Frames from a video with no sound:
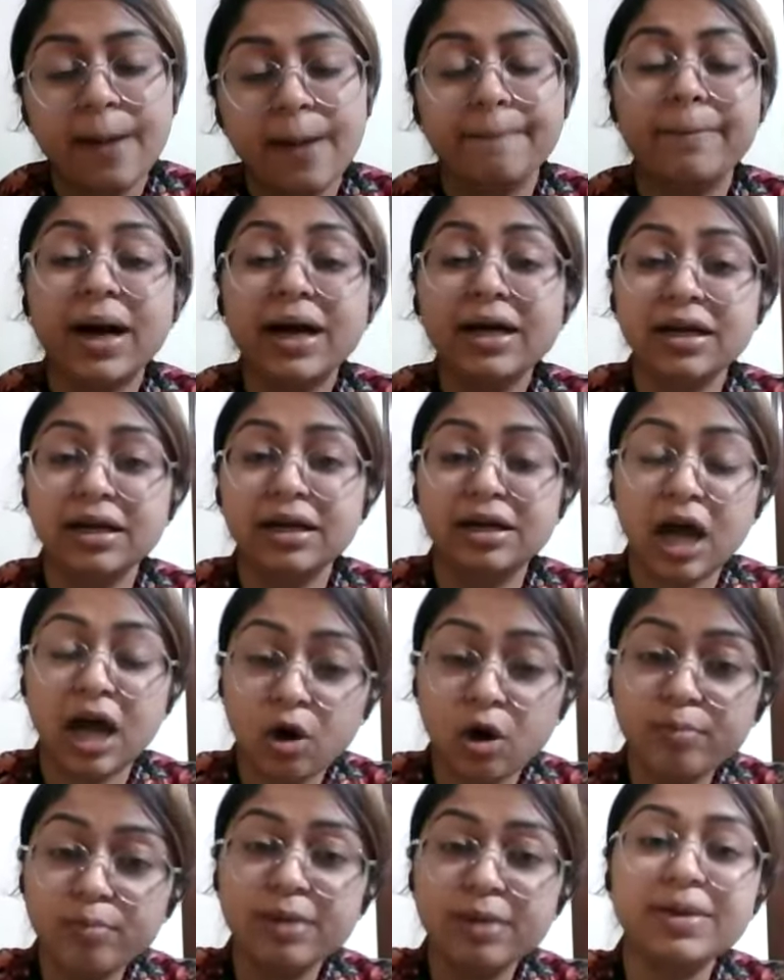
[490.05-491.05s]
But
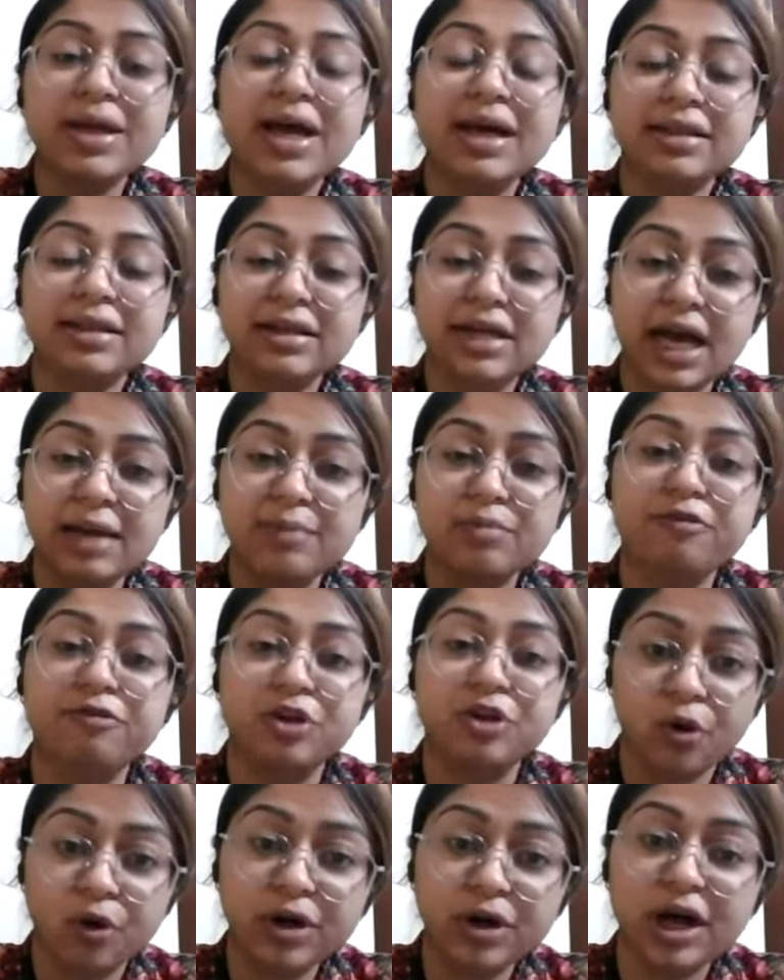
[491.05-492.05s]
now maybe at the time of
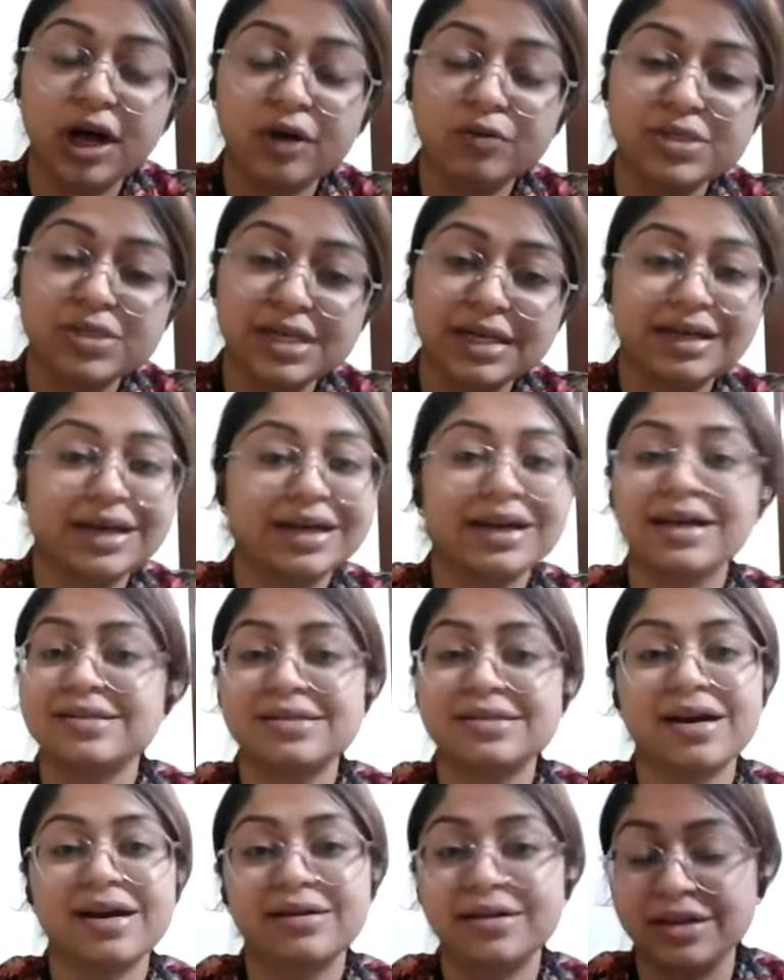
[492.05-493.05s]
your counseling, it has
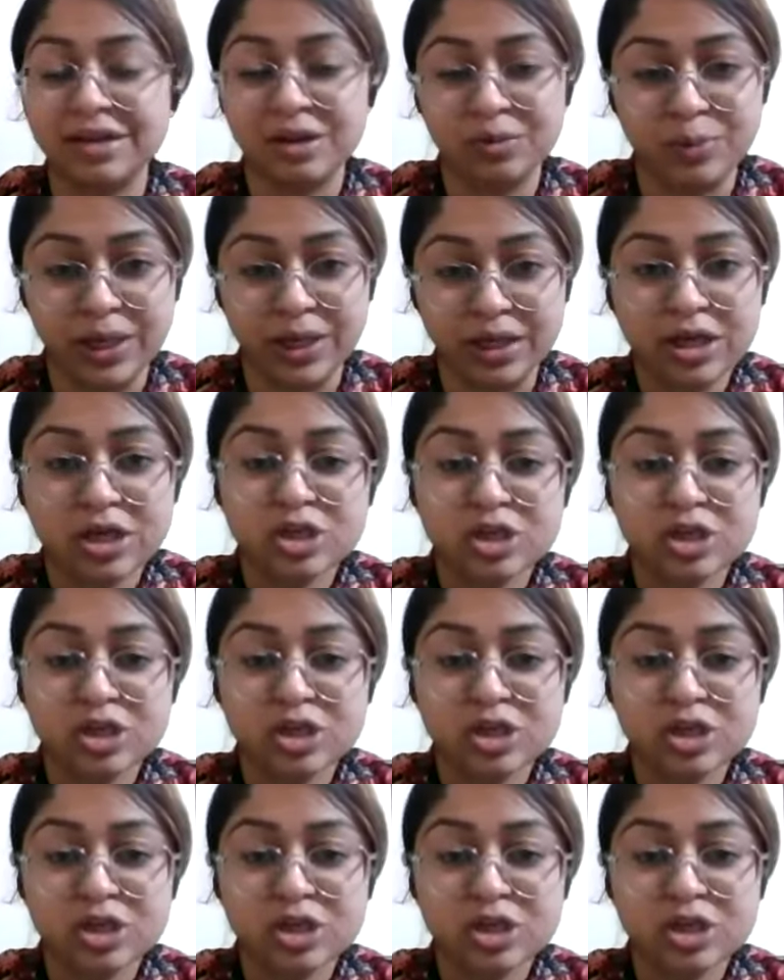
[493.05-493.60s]
started giving.